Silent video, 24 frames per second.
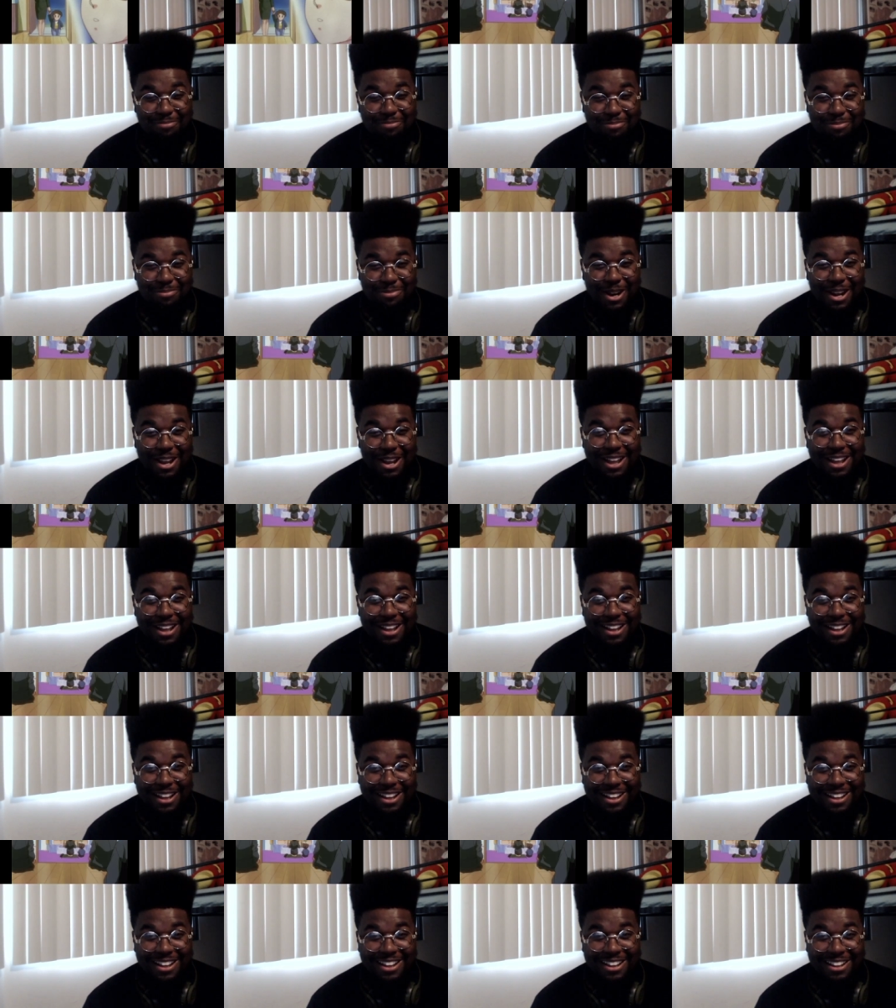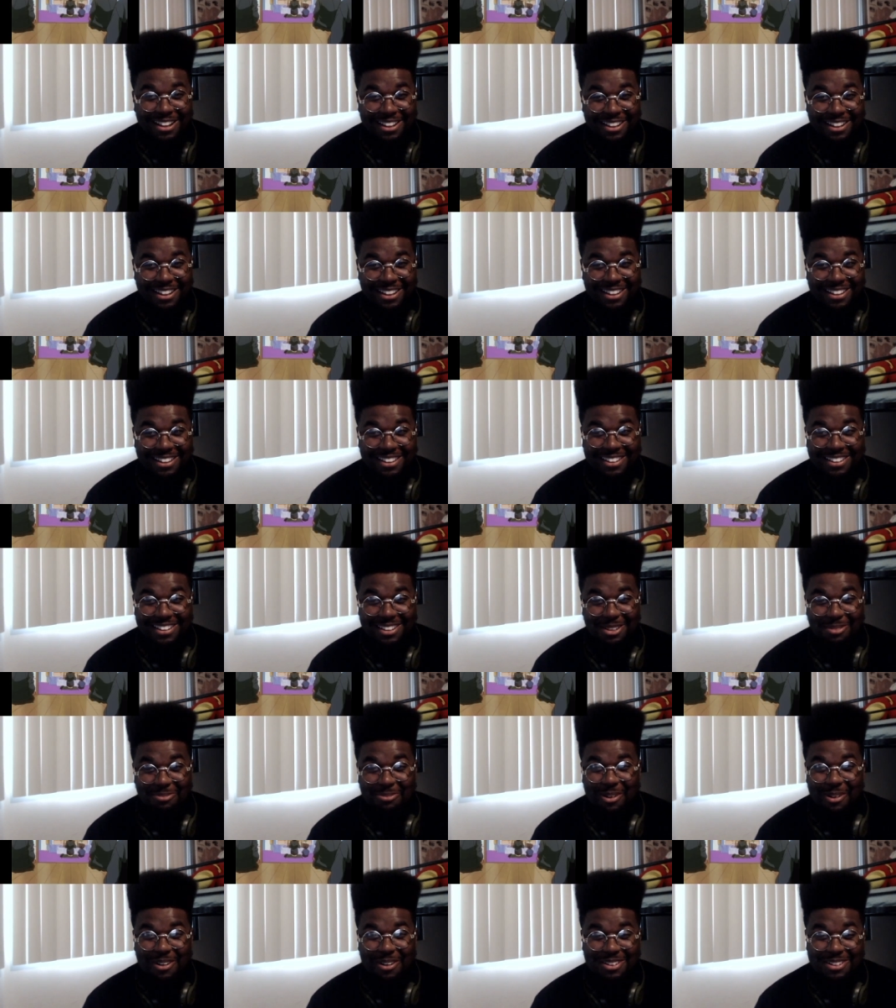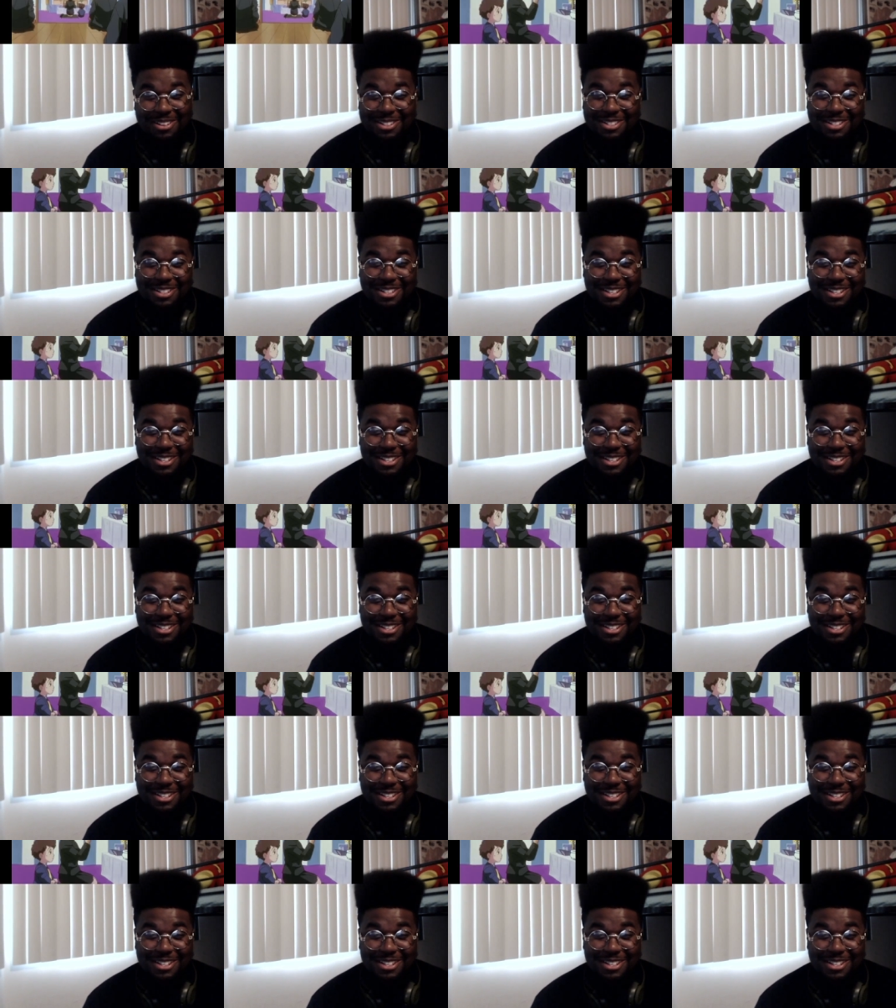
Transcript: Bruh. brought up this